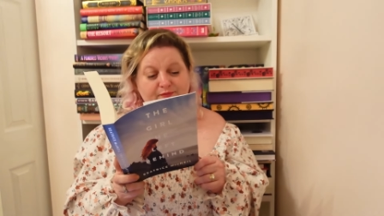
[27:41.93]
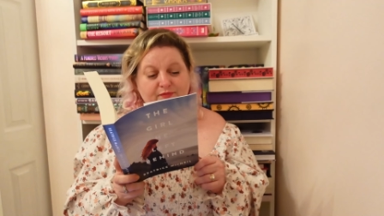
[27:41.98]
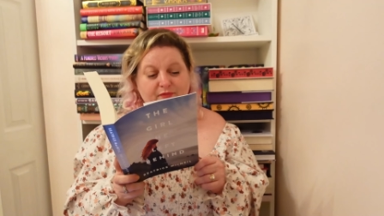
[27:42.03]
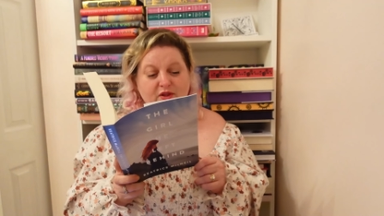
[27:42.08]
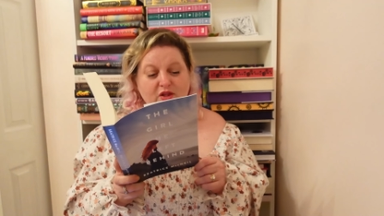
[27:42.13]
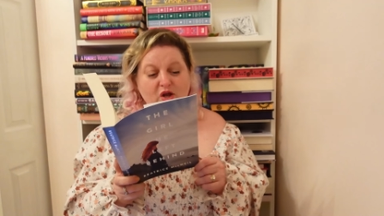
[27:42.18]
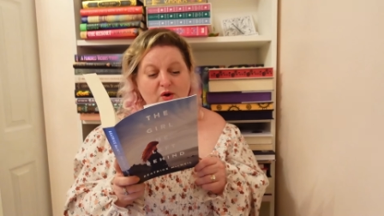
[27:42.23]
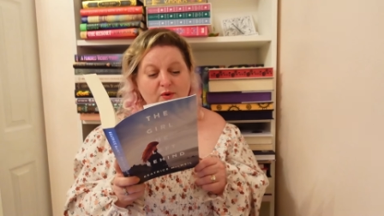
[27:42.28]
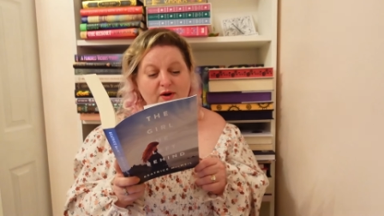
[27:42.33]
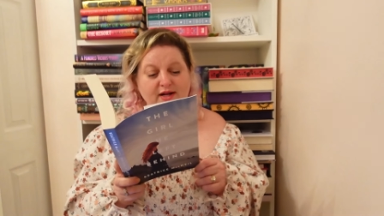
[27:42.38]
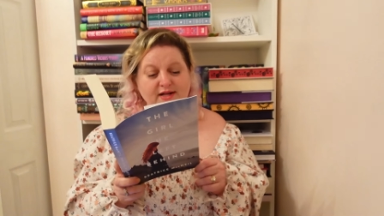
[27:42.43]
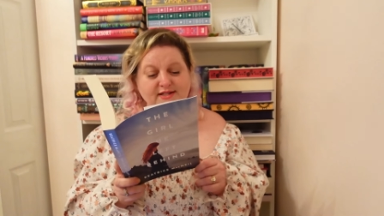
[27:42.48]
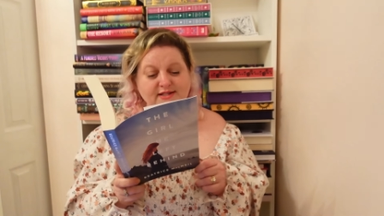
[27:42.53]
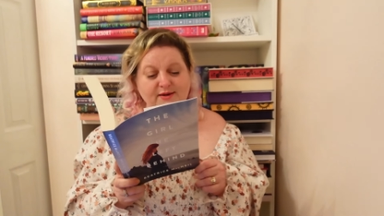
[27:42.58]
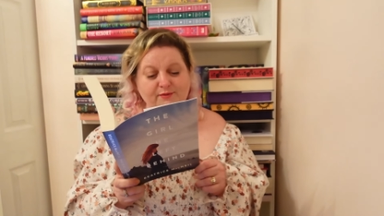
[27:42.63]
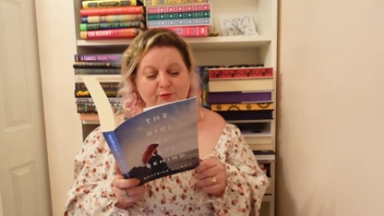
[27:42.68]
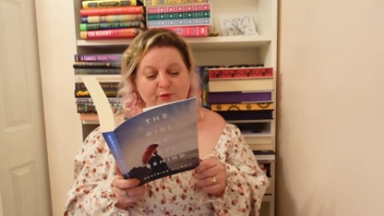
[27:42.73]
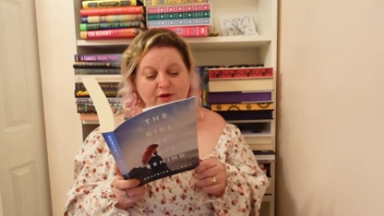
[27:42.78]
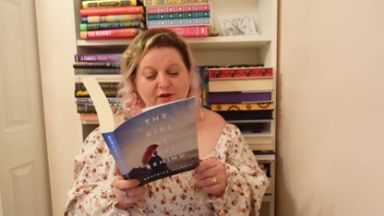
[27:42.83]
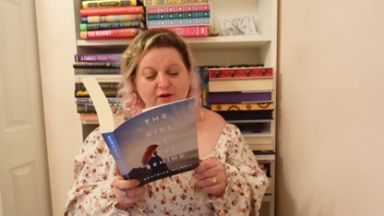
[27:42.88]
No one
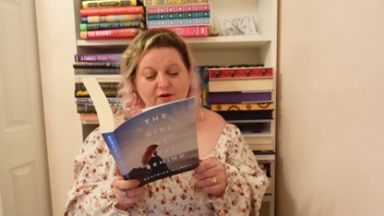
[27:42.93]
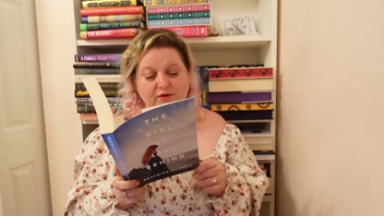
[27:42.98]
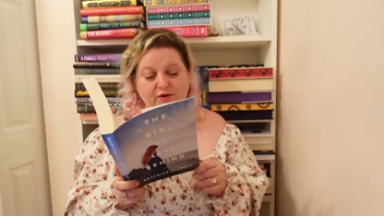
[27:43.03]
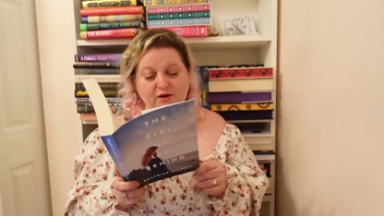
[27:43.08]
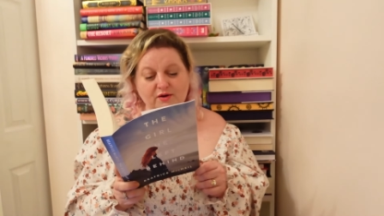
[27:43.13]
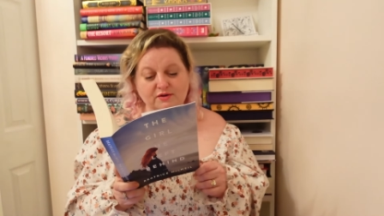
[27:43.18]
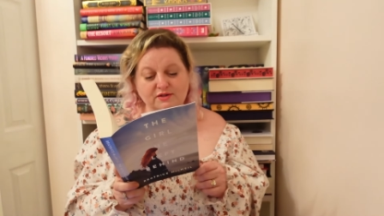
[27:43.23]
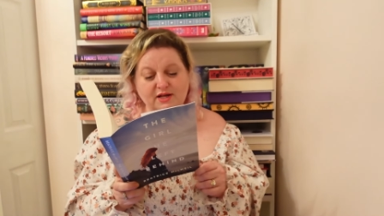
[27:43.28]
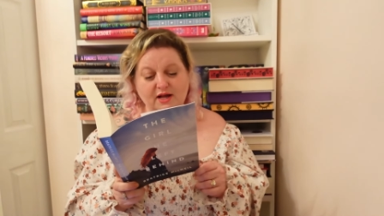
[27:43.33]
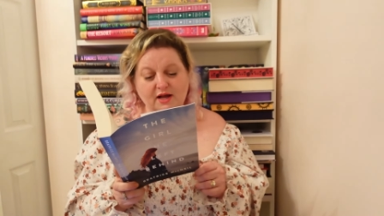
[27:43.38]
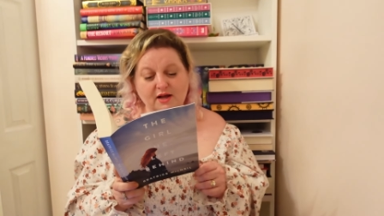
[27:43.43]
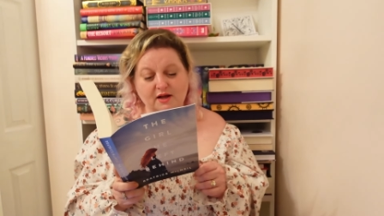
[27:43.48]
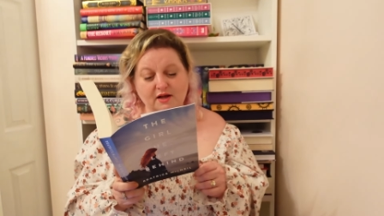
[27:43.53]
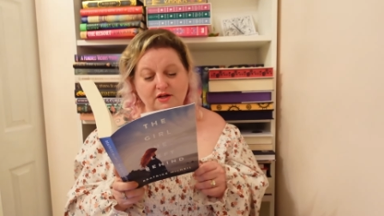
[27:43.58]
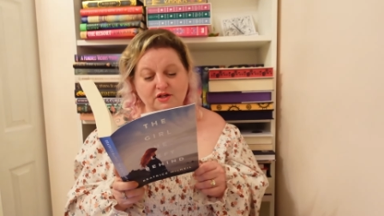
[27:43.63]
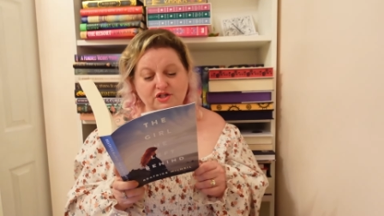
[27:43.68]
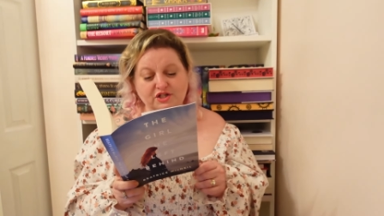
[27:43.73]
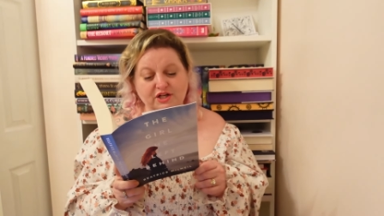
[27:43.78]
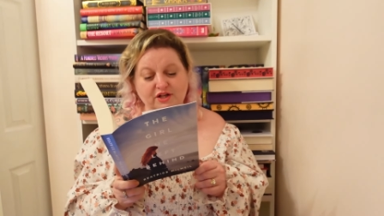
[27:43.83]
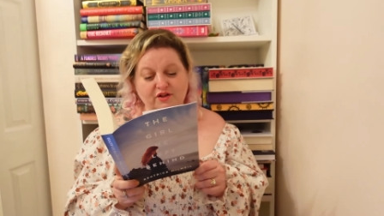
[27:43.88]
except Willow knows
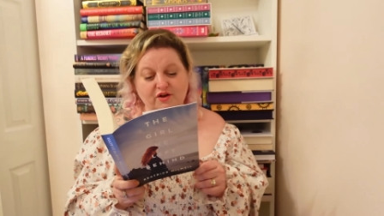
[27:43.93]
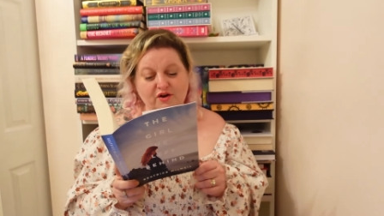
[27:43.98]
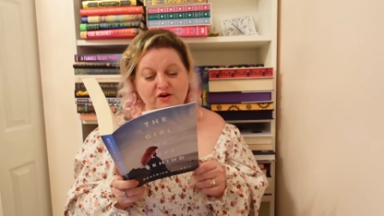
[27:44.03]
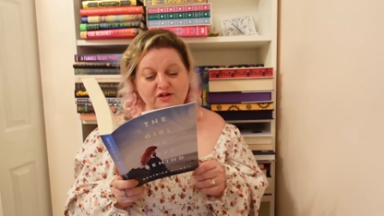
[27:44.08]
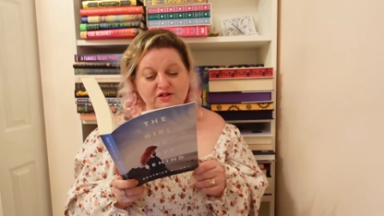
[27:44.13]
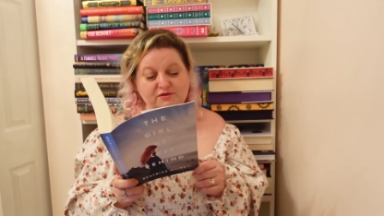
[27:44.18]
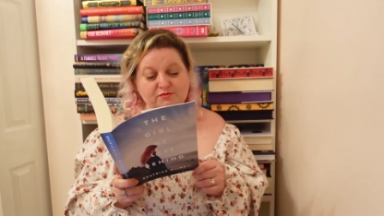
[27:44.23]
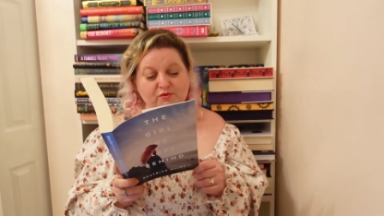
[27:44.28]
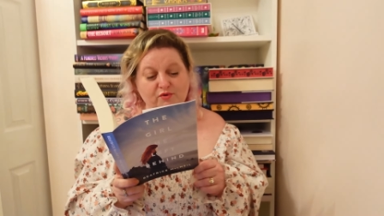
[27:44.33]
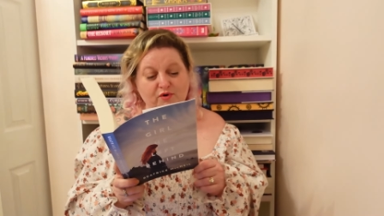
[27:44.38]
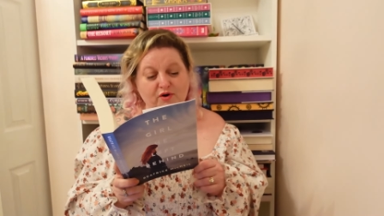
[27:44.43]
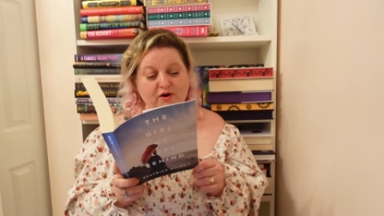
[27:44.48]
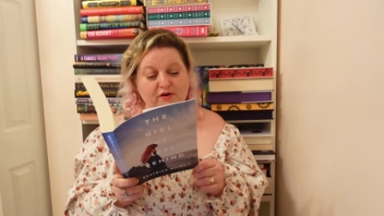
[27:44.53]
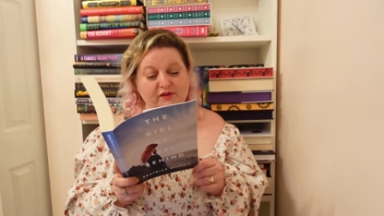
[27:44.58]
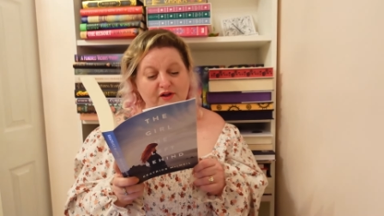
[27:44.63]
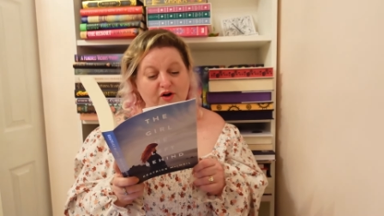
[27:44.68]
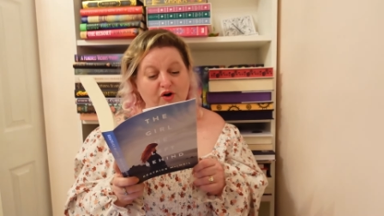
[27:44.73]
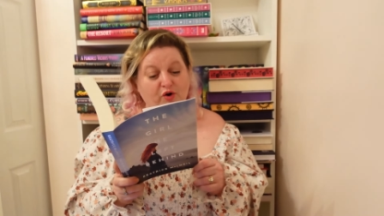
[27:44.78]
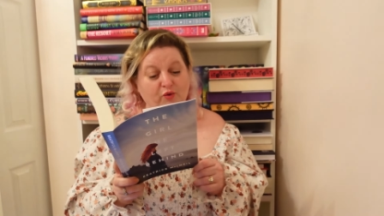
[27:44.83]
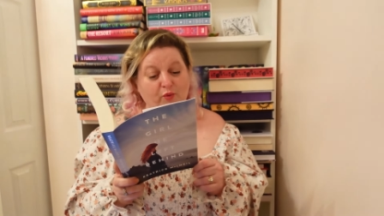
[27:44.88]
she lost more
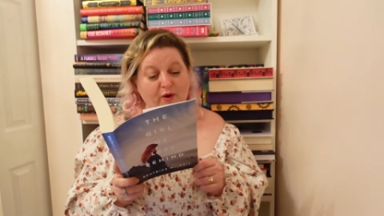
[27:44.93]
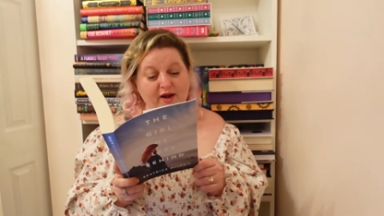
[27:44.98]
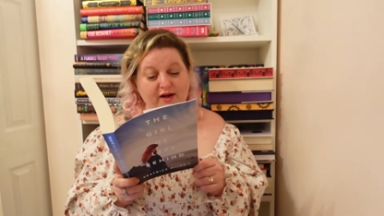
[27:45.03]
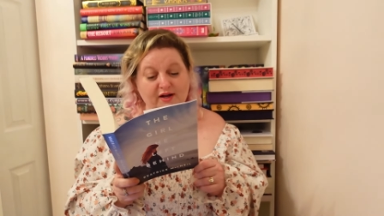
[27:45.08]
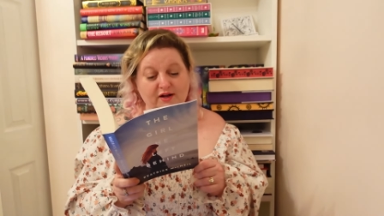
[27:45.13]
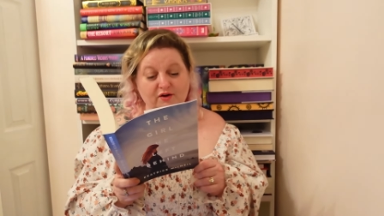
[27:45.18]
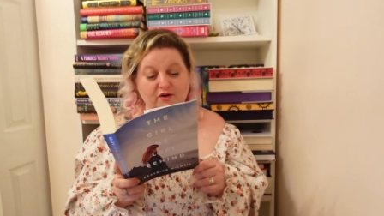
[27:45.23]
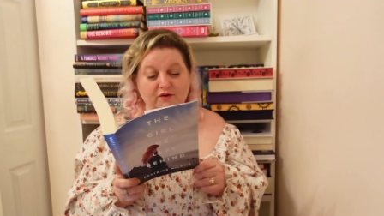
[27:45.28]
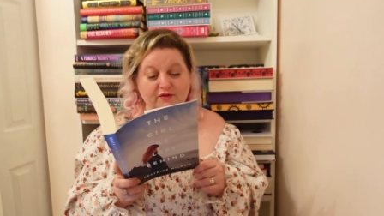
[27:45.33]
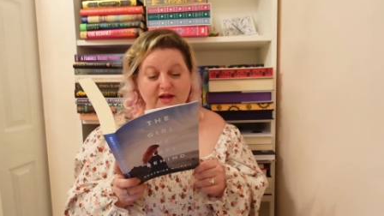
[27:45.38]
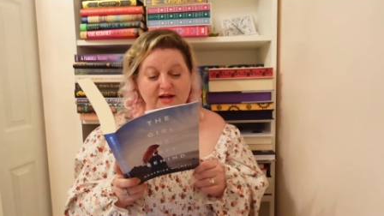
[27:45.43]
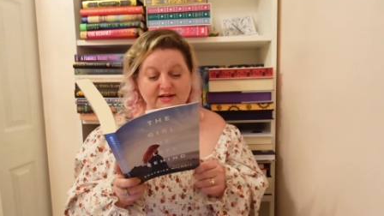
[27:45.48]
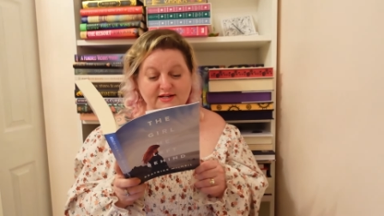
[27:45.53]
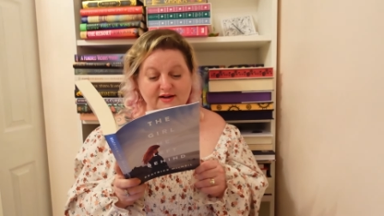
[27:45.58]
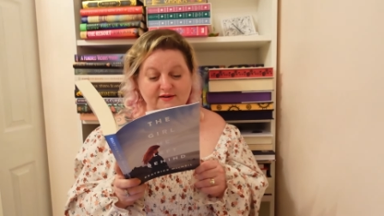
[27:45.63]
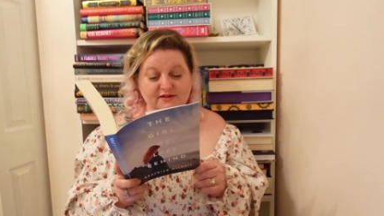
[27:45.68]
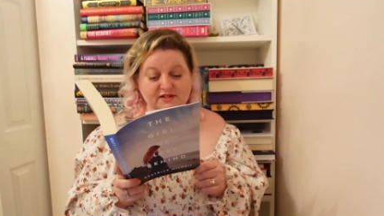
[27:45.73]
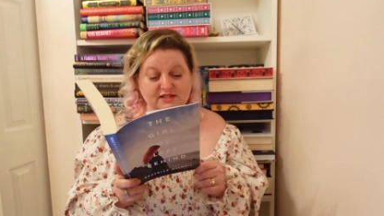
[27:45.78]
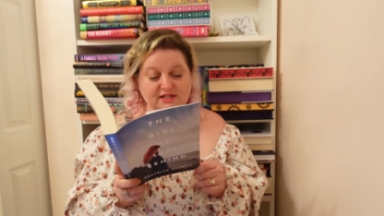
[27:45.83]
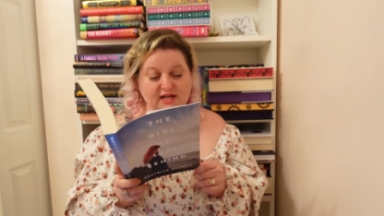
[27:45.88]
than her wedding on that
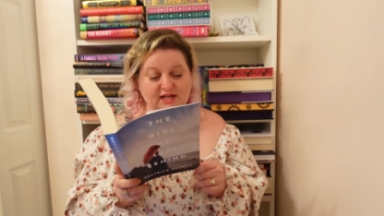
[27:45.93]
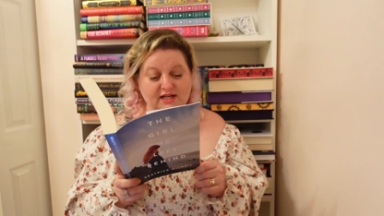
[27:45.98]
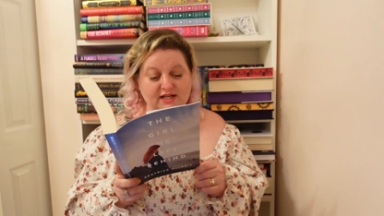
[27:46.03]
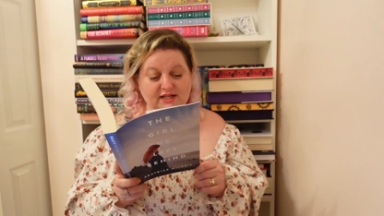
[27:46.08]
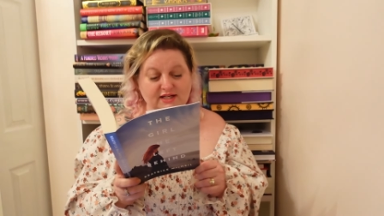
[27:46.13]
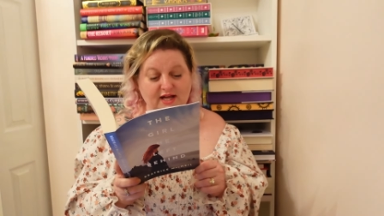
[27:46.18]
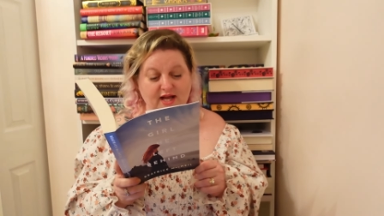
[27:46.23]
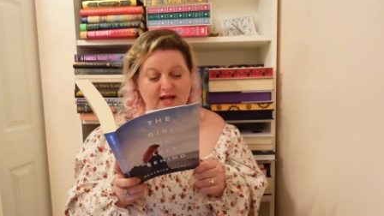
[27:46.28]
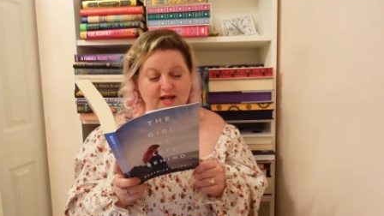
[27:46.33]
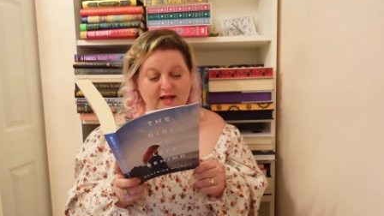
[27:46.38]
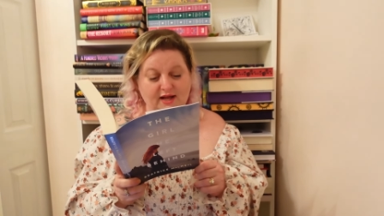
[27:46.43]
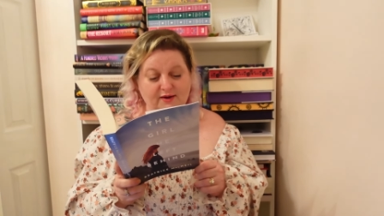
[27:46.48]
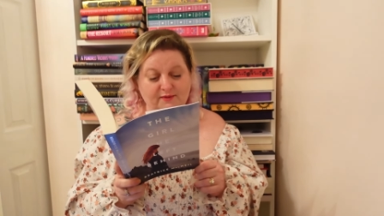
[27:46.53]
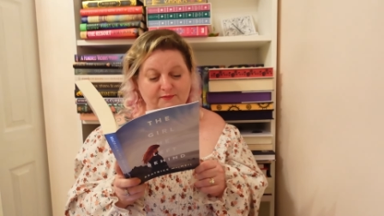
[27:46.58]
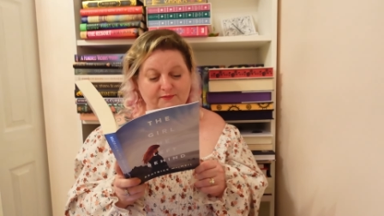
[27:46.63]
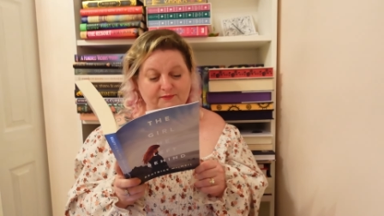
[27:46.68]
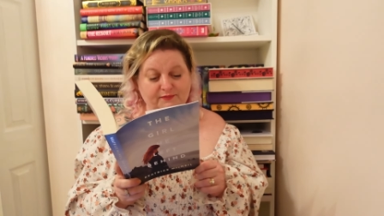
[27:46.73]
devastating day.